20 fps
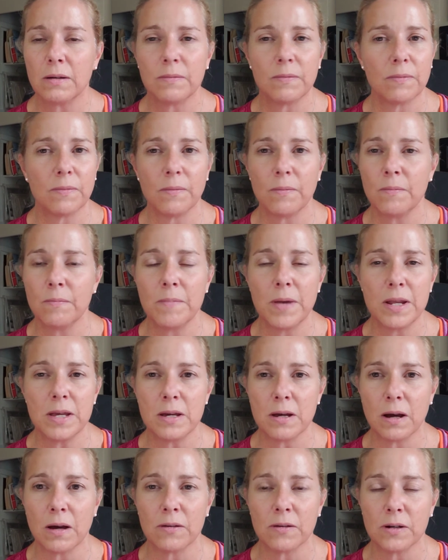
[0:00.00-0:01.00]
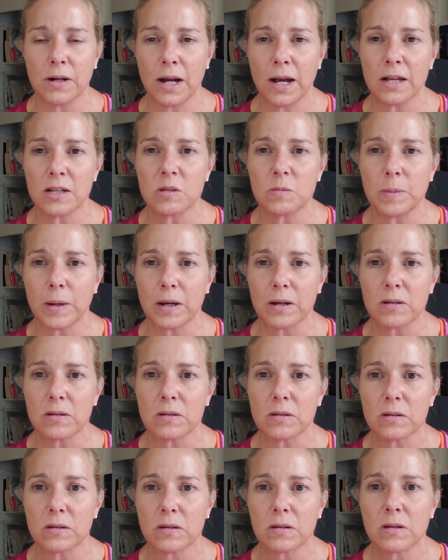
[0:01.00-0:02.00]
many other
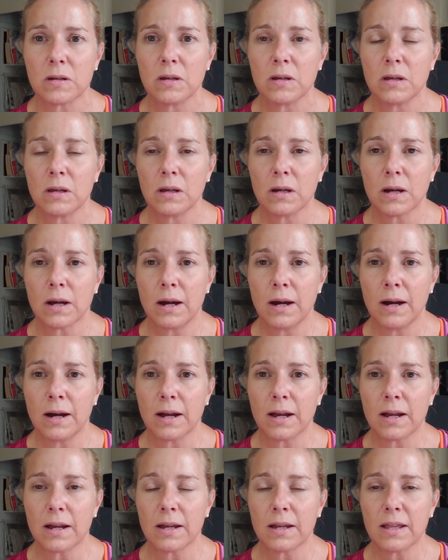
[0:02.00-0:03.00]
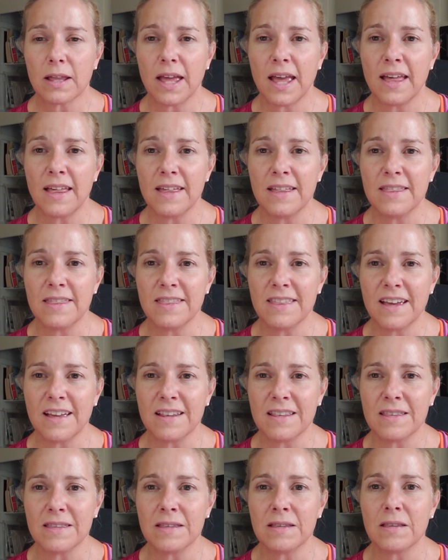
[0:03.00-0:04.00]
aspects. And
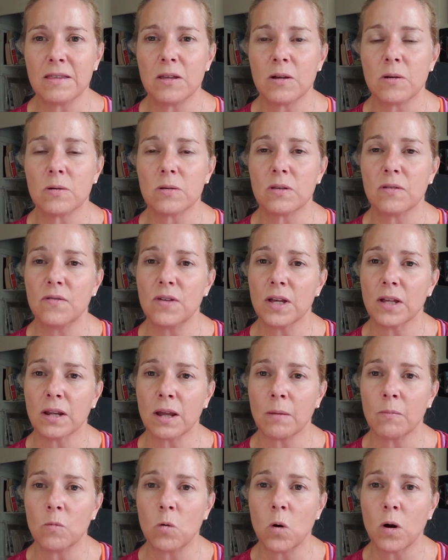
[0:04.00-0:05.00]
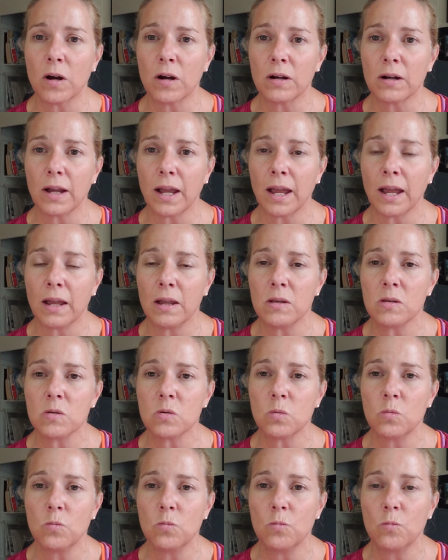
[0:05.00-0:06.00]
then there's the Vietnam War, and
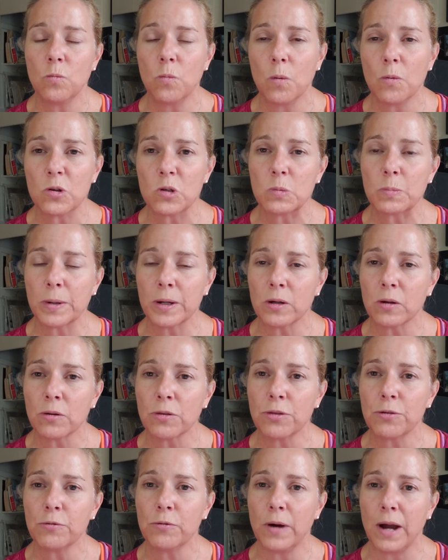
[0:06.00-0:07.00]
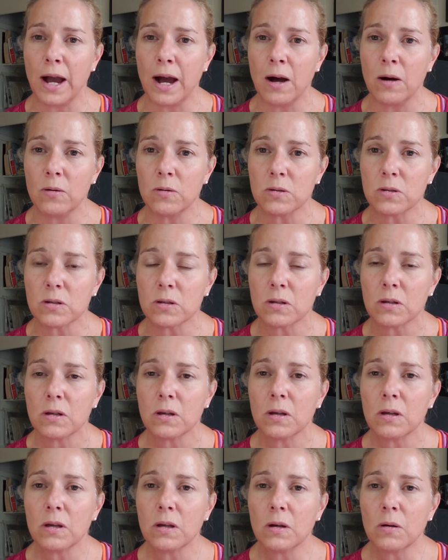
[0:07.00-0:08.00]
sprinkled throughout,
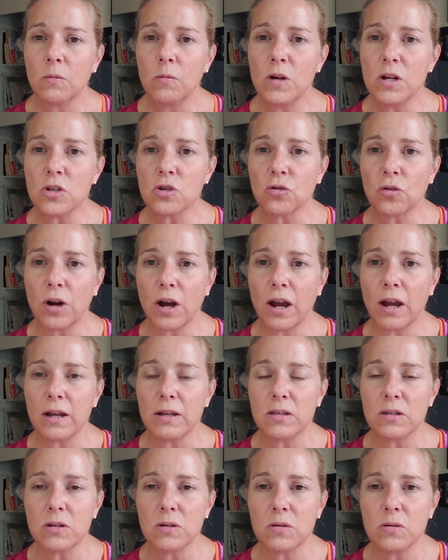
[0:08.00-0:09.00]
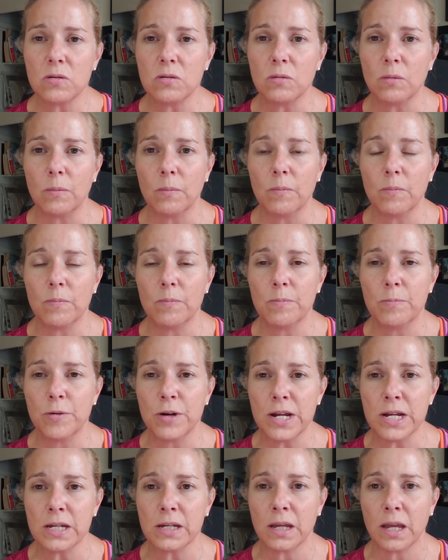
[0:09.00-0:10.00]
we try to
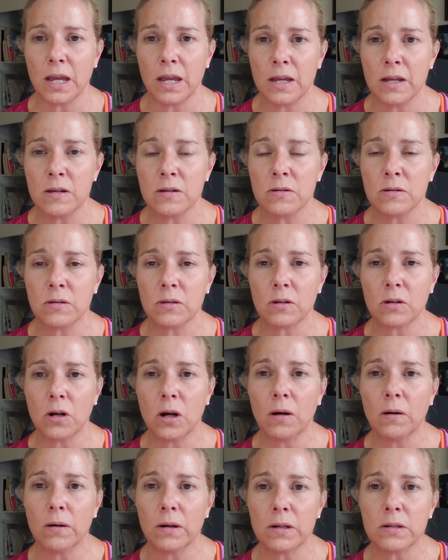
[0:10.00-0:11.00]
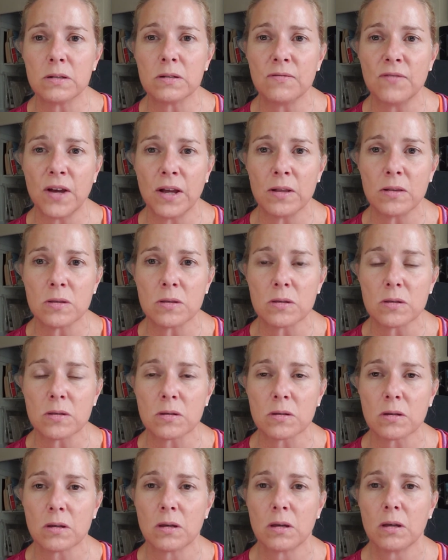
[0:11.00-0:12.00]
bring in current
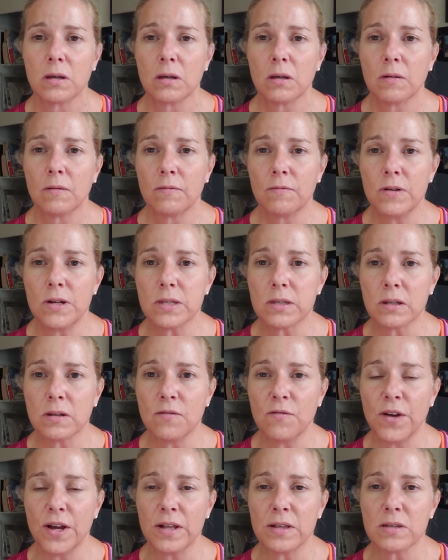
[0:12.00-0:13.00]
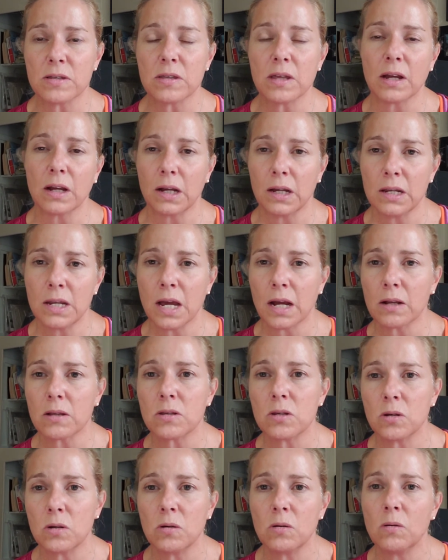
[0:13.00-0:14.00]
events, recent events that connect
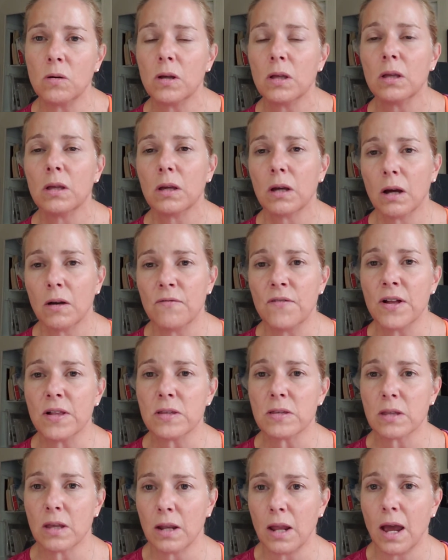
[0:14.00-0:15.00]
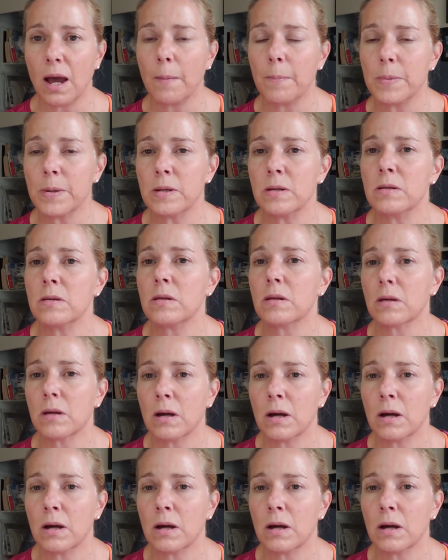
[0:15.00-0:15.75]
to events that happened